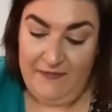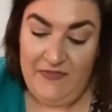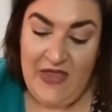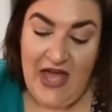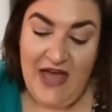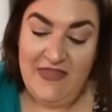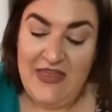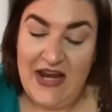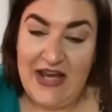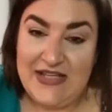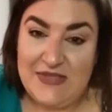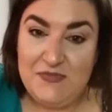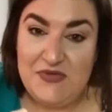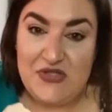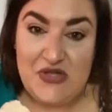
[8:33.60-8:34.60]
And then I got
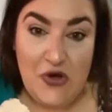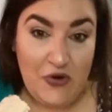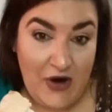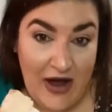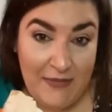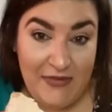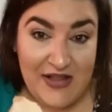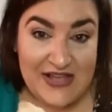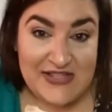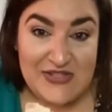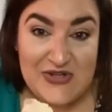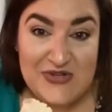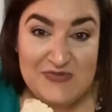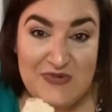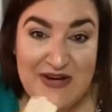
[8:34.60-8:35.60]
some snow crab
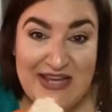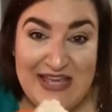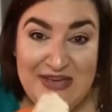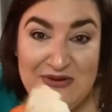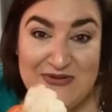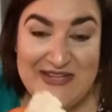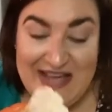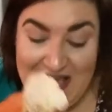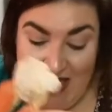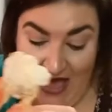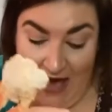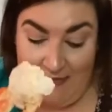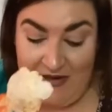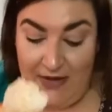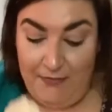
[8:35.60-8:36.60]
clusters. What a cute.
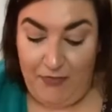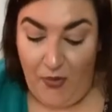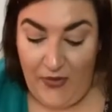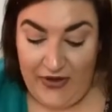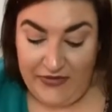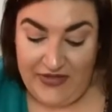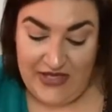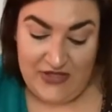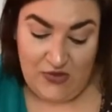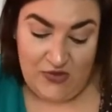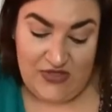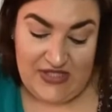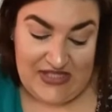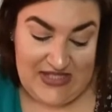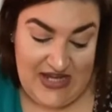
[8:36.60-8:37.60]
I'm gonna boil these or
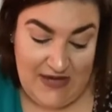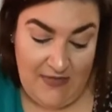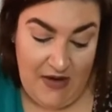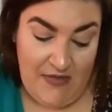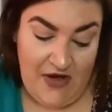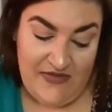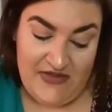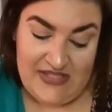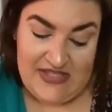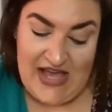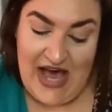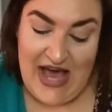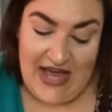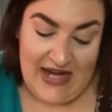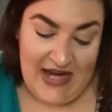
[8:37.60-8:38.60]
steam them on the
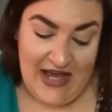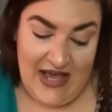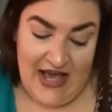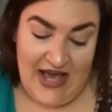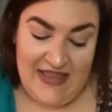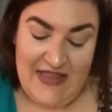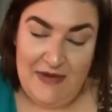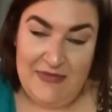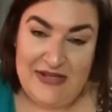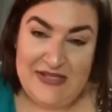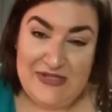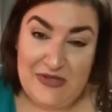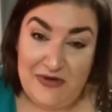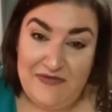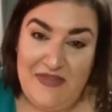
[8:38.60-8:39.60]
side, and then I'm gonna
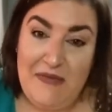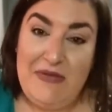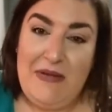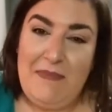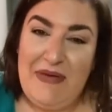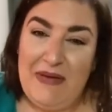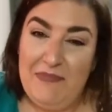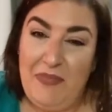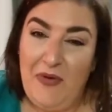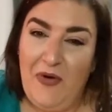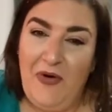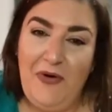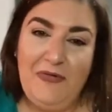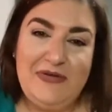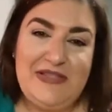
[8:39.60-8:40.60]
serve them in a big
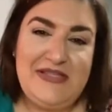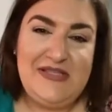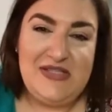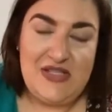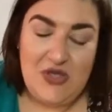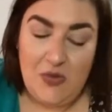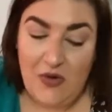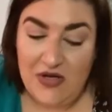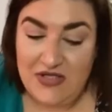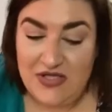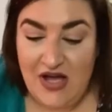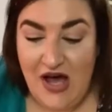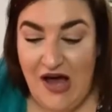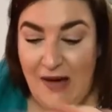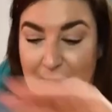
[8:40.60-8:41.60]
bowl with the stew on
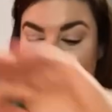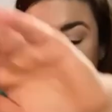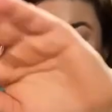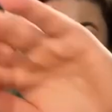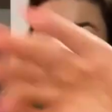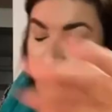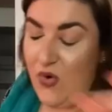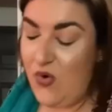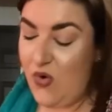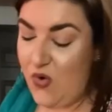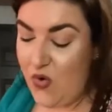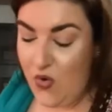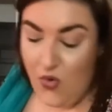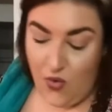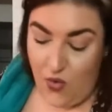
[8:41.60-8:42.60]
top.
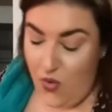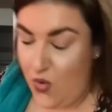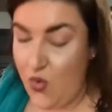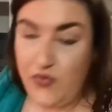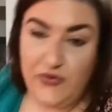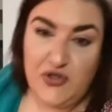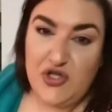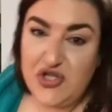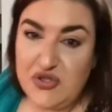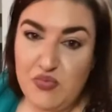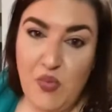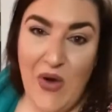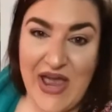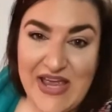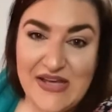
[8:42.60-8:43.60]
Ooh, just
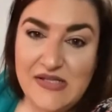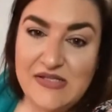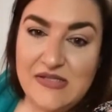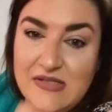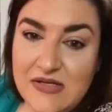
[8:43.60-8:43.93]
wait.